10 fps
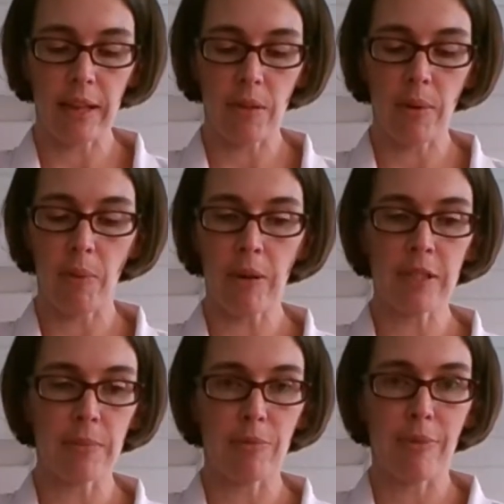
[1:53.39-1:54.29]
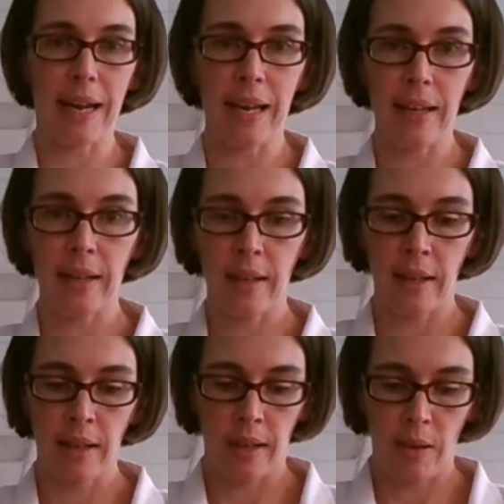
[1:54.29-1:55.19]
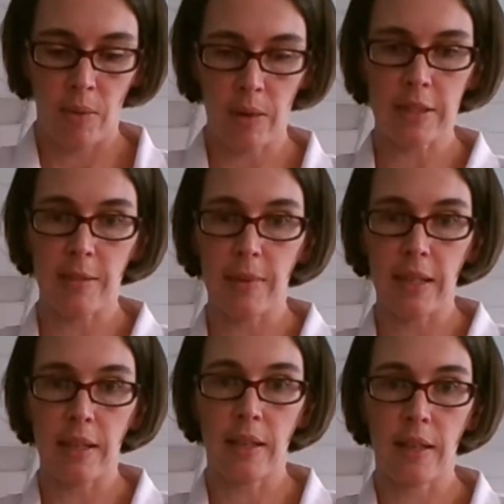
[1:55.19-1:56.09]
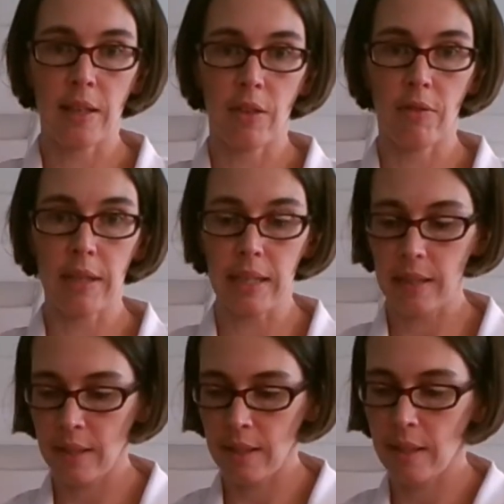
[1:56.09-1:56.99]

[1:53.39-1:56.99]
you want one to be red, one to be green,